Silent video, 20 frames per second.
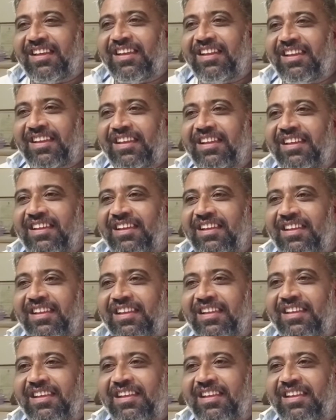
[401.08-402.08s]
If Goans
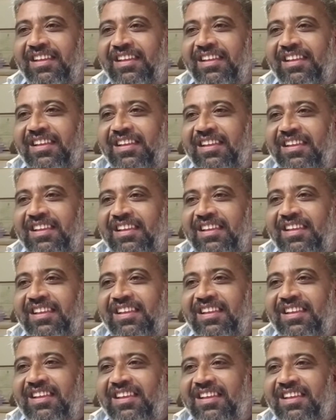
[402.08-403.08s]
have embraced
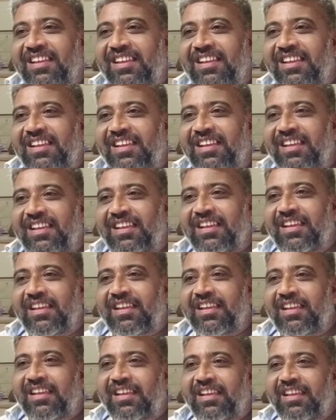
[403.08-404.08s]
national parties like
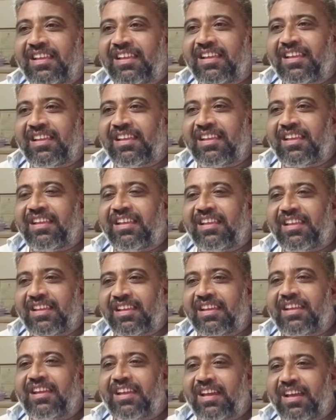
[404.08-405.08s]
AAP and TMC in
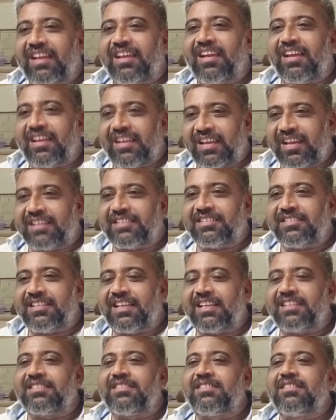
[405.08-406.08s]
Goa, why can't a
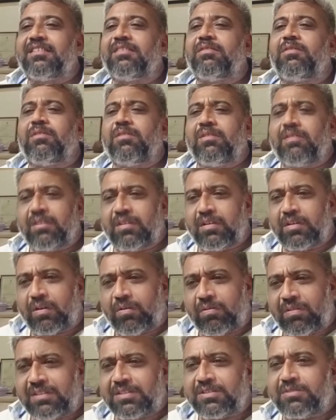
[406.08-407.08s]
Goan Kannadiga
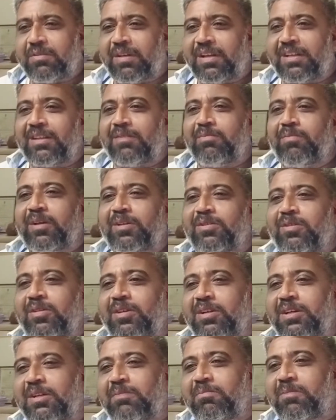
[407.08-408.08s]
contest
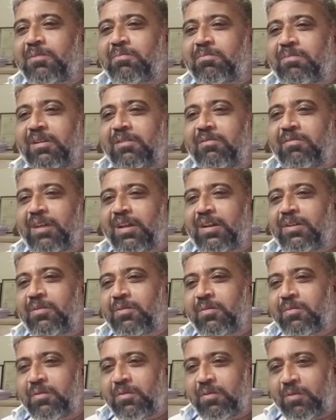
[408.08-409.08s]
elections?
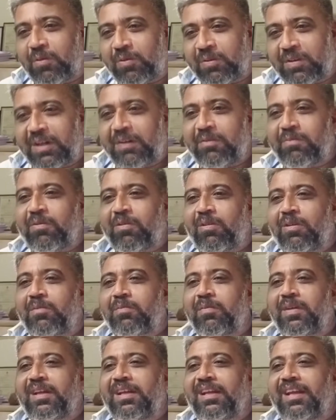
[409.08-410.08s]
Questioned Methi.
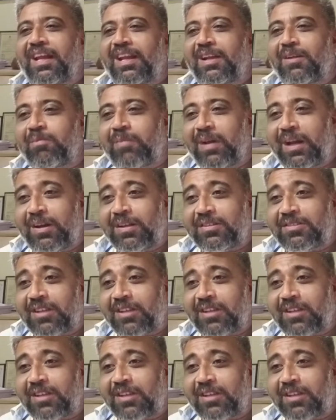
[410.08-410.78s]
Social media.